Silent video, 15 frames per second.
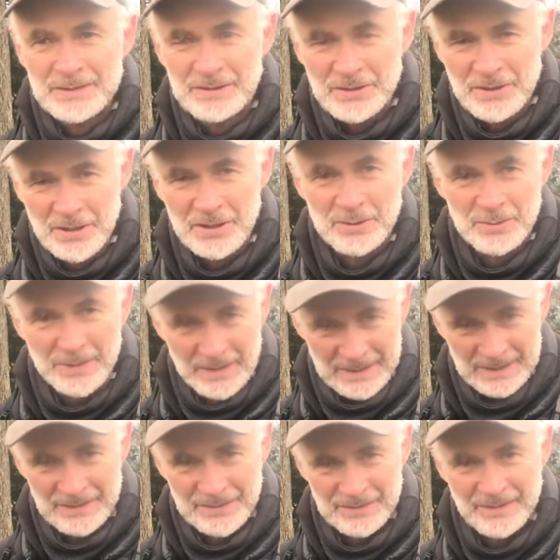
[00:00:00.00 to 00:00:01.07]
know that
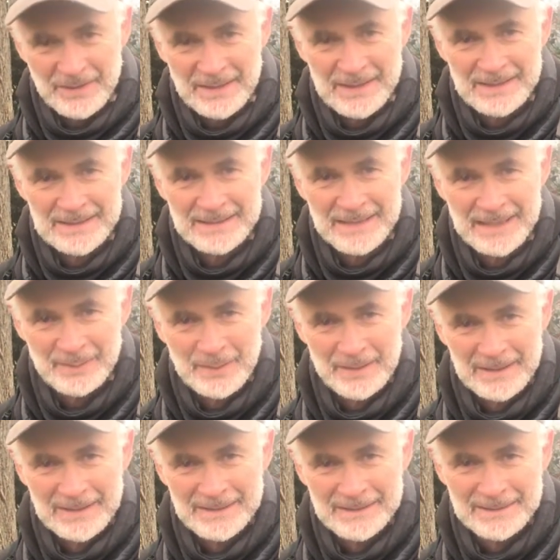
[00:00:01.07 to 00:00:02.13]
this sort of thing is
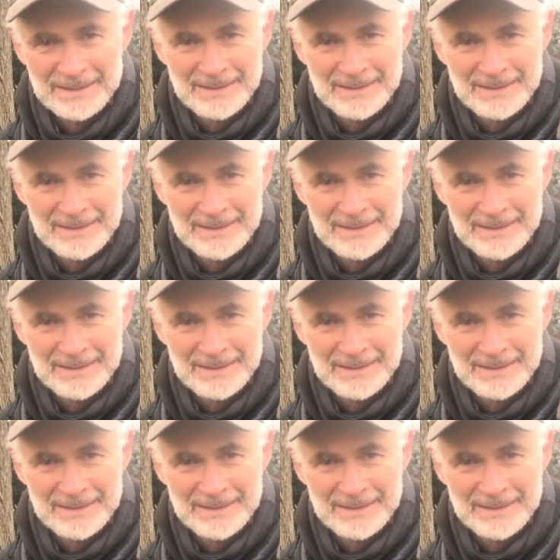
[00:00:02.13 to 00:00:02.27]
happening,